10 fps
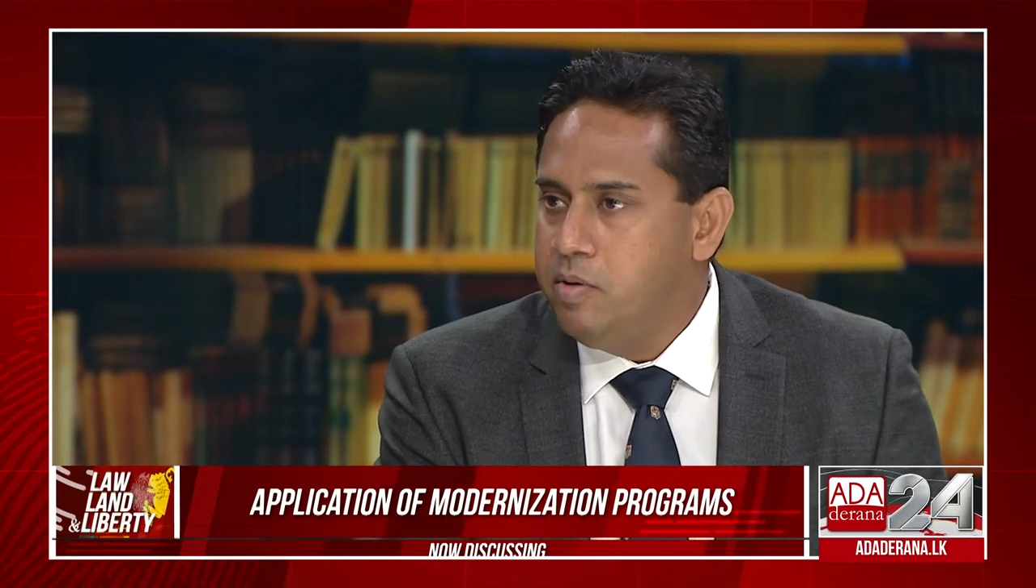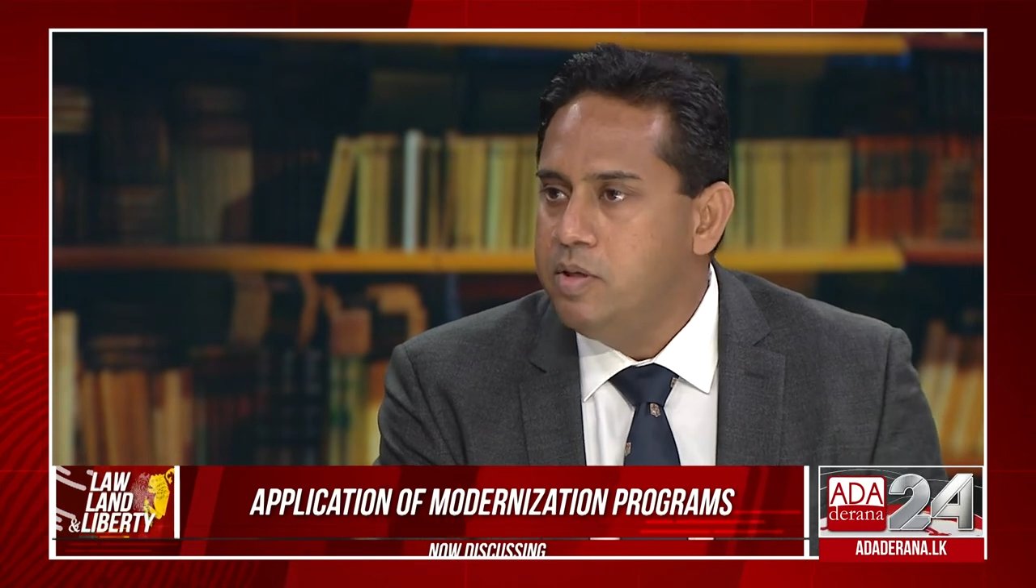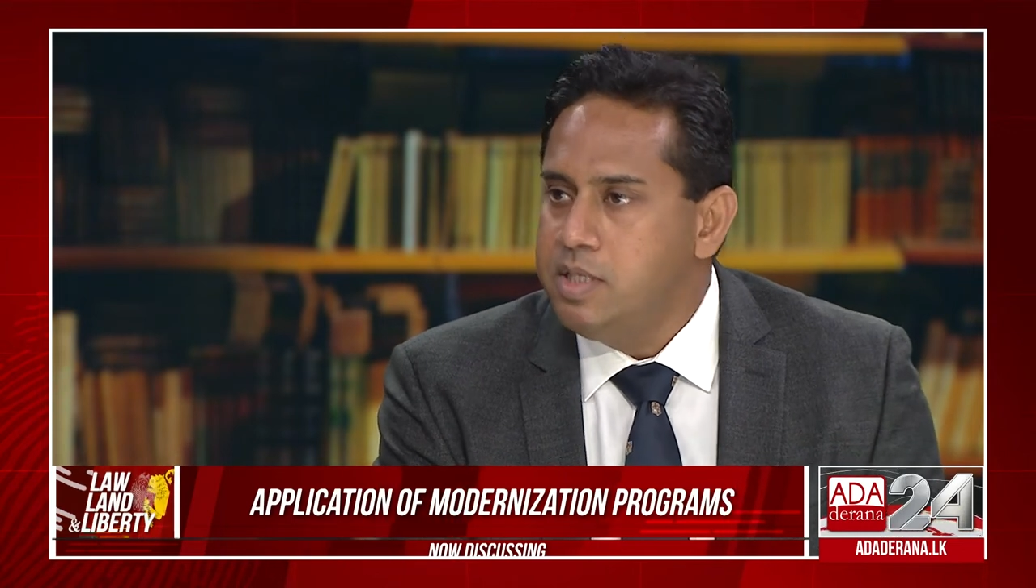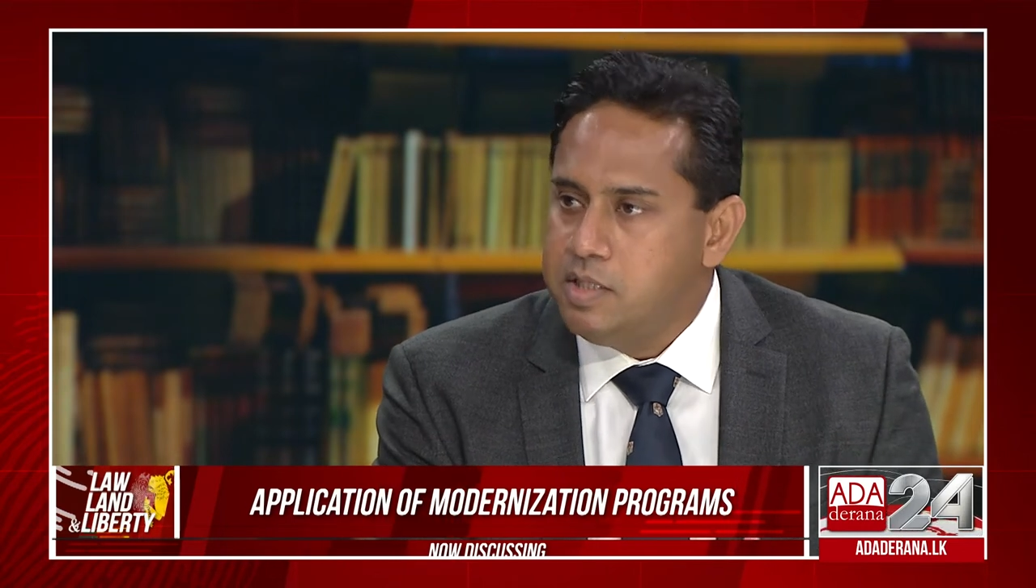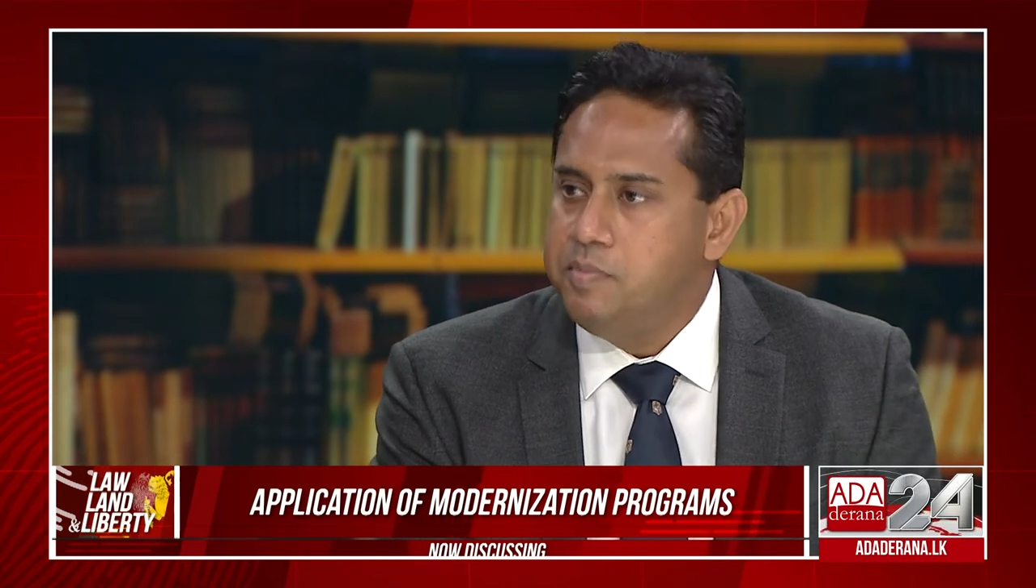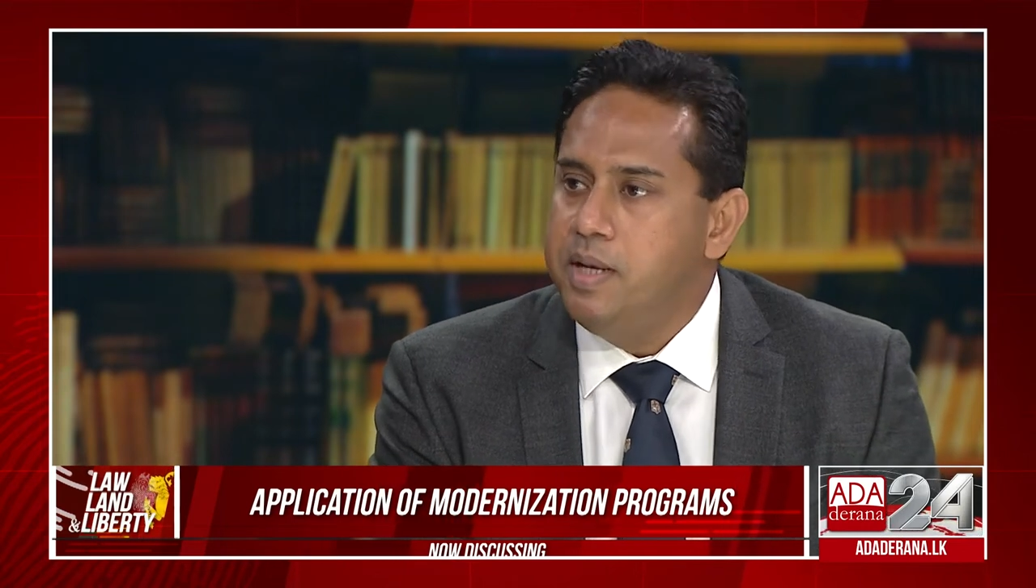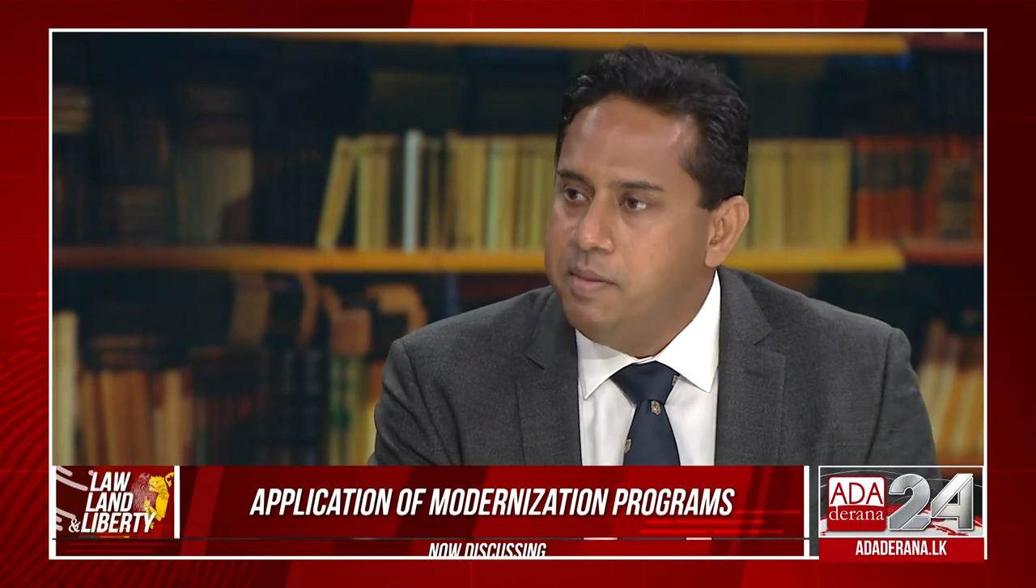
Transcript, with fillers: because it's been